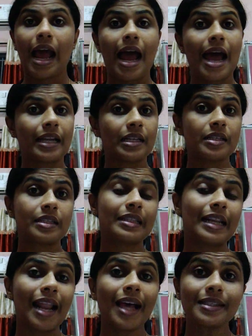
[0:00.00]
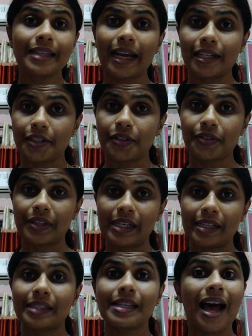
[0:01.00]
And the last category
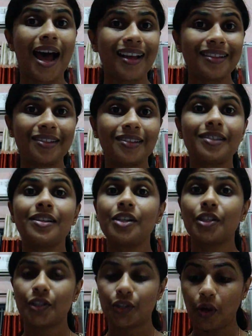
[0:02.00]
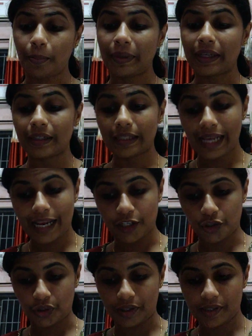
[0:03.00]
is other topical
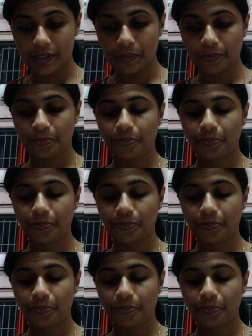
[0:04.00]
agents,